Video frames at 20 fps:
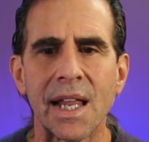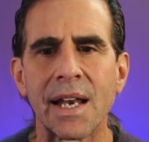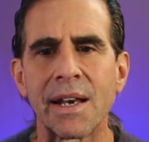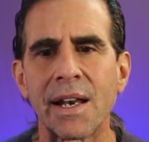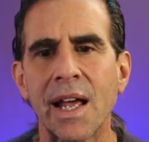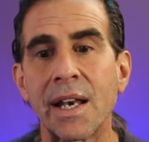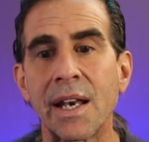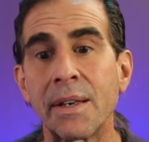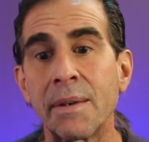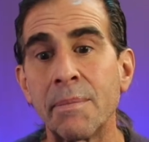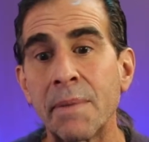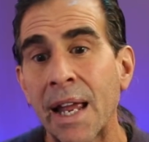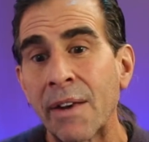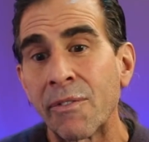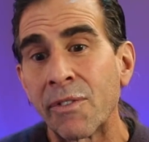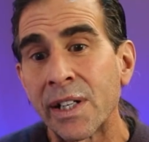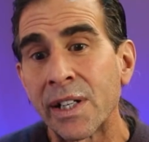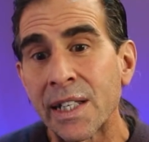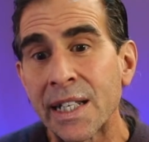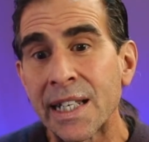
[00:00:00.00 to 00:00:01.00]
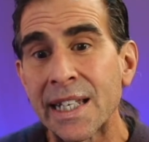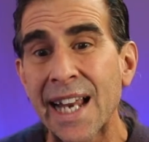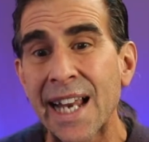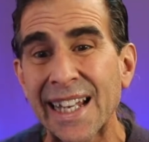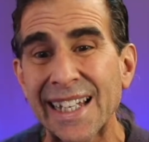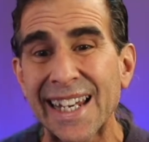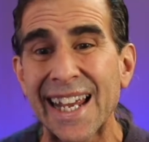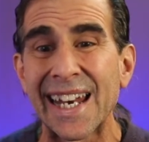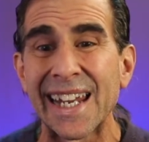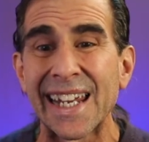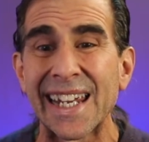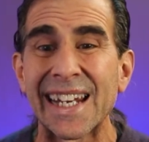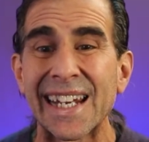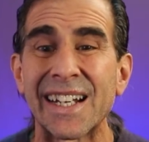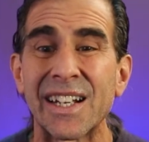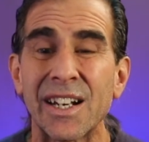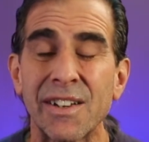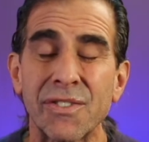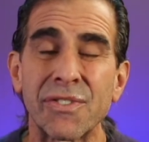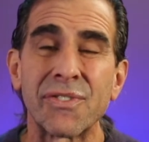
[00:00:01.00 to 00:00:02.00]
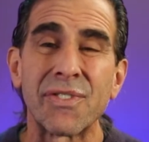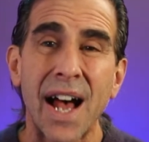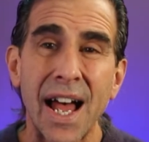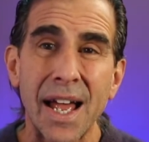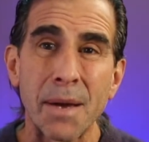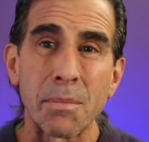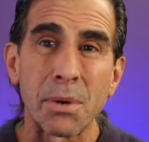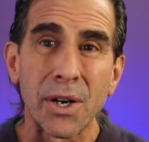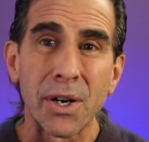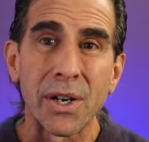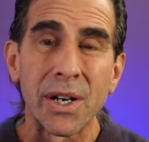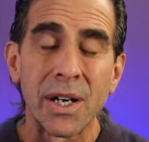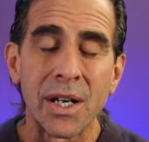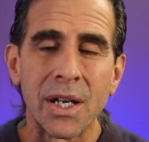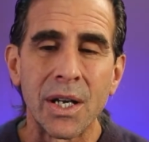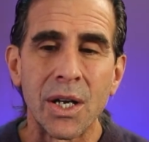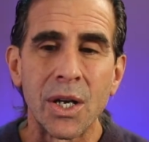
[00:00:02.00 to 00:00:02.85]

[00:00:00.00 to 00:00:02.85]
and really not getting in enough fiber